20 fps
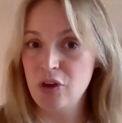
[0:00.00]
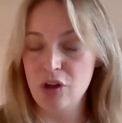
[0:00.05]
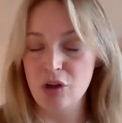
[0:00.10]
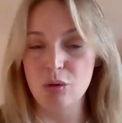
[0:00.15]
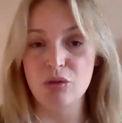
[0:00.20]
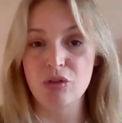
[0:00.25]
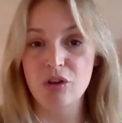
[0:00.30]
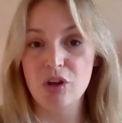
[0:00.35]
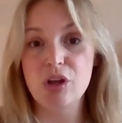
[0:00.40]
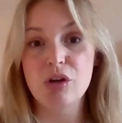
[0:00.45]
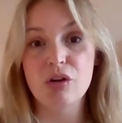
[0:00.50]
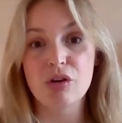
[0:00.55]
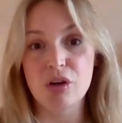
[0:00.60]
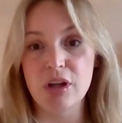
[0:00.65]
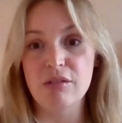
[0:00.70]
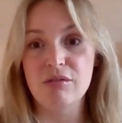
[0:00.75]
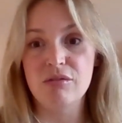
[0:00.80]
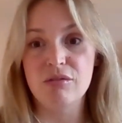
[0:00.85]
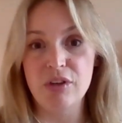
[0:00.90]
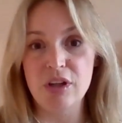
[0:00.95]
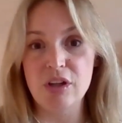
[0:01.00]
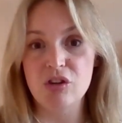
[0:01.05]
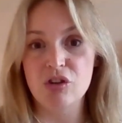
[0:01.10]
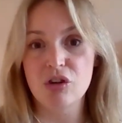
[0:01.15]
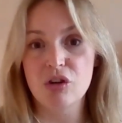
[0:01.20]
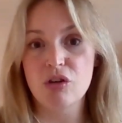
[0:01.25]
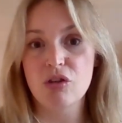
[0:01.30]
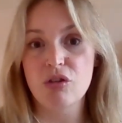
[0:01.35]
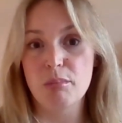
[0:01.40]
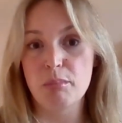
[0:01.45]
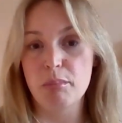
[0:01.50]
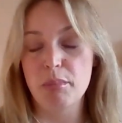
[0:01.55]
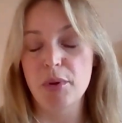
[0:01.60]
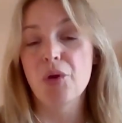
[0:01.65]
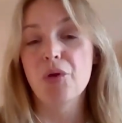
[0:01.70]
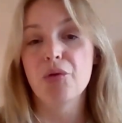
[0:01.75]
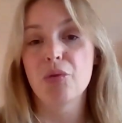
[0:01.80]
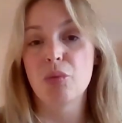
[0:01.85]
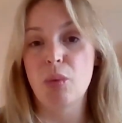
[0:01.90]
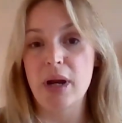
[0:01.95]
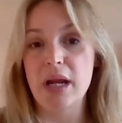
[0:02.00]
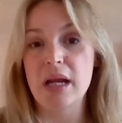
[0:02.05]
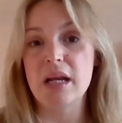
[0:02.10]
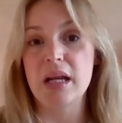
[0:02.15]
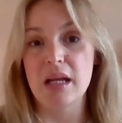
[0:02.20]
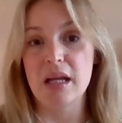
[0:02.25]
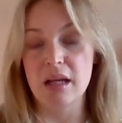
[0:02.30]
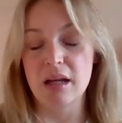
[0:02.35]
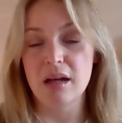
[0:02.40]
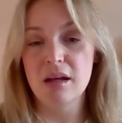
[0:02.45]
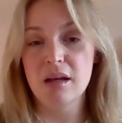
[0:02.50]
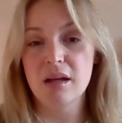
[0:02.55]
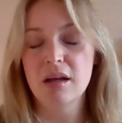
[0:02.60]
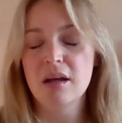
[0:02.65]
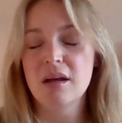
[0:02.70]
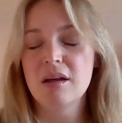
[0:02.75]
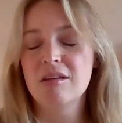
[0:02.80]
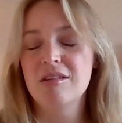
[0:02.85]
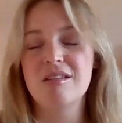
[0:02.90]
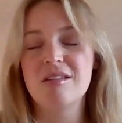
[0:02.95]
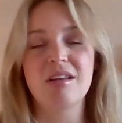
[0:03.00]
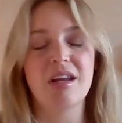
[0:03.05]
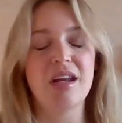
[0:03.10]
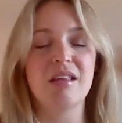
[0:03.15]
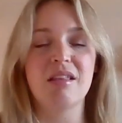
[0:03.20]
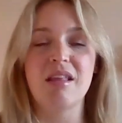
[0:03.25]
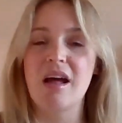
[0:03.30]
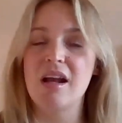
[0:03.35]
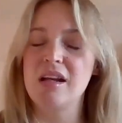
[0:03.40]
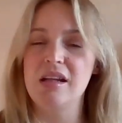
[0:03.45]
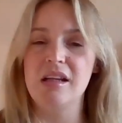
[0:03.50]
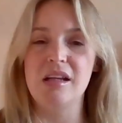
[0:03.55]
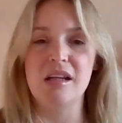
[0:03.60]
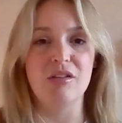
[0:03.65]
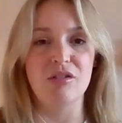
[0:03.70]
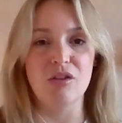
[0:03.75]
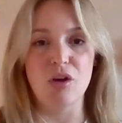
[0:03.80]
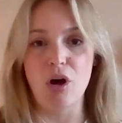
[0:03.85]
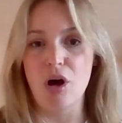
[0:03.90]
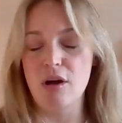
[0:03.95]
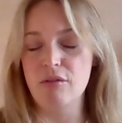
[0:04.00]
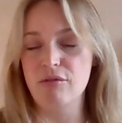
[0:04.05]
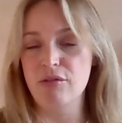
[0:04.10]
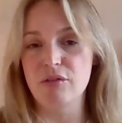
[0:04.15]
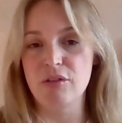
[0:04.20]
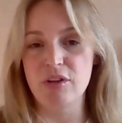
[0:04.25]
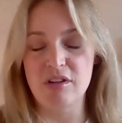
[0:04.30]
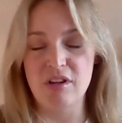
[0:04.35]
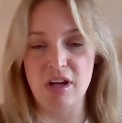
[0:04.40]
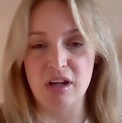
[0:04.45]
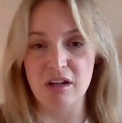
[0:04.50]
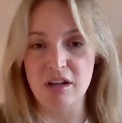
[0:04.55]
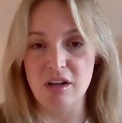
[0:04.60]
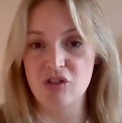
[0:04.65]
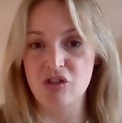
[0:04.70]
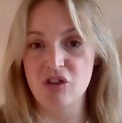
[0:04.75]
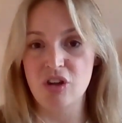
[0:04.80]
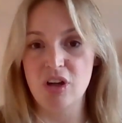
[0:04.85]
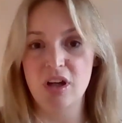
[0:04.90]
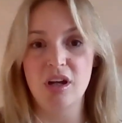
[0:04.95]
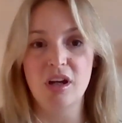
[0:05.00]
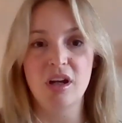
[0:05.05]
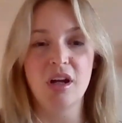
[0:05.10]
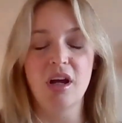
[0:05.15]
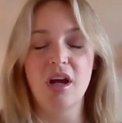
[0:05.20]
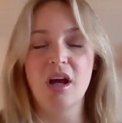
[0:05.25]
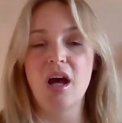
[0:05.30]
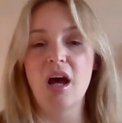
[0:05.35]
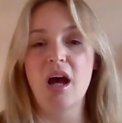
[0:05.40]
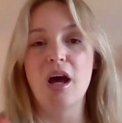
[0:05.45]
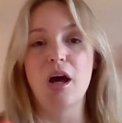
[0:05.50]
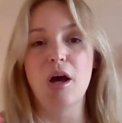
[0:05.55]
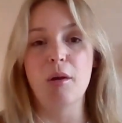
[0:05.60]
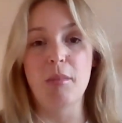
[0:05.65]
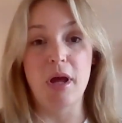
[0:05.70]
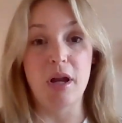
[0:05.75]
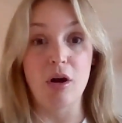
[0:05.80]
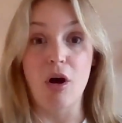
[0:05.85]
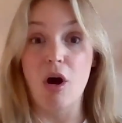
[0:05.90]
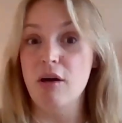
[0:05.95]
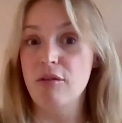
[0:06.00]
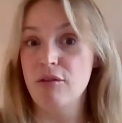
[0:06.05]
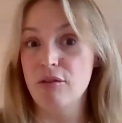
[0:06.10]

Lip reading: security features built right in to take that ease off of a technician and off